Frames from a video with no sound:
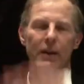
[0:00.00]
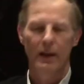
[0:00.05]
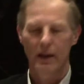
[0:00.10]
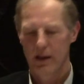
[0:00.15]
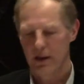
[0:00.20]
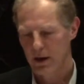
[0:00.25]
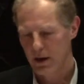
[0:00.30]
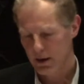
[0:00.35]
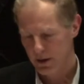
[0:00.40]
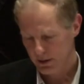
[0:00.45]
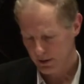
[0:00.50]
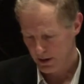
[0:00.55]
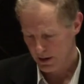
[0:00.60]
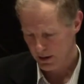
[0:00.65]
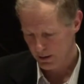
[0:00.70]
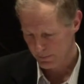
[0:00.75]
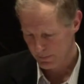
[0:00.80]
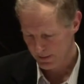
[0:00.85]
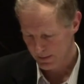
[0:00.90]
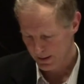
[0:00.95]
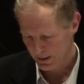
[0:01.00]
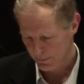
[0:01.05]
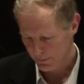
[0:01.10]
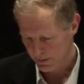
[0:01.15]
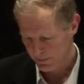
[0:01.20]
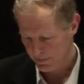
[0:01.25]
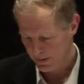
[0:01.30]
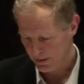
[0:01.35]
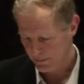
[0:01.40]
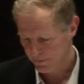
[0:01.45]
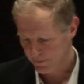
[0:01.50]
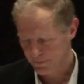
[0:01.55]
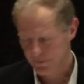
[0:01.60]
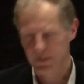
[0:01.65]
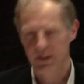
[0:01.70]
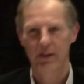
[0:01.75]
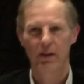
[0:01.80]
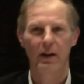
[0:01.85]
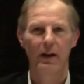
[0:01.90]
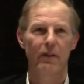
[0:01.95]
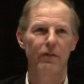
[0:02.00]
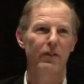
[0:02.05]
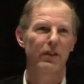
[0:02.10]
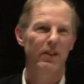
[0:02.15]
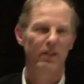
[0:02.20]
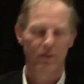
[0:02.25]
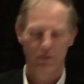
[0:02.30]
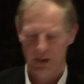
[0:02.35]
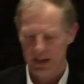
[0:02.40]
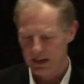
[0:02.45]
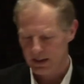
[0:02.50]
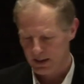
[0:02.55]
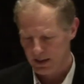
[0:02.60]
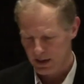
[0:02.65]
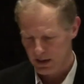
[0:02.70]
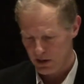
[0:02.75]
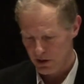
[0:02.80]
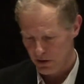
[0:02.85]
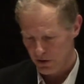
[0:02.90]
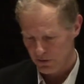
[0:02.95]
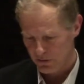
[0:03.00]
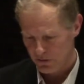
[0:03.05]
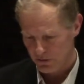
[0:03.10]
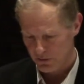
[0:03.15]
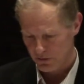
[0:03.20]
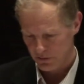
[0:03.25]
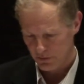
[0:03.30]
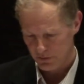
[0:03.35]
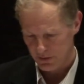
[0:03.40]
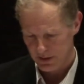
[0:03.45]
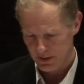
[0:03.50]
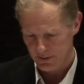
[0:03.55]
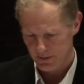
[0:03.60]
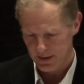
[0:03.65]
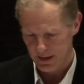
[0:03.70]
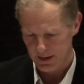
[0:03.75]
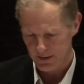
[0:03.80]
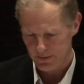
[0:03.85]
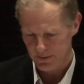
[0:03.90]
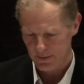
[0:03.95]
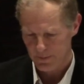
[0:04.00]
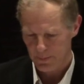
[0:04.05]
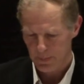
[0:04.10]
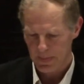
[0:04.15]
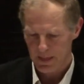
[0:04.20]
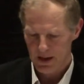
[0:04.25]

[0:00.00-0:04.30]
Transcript: in our economy that we have every eighteen years or so these days.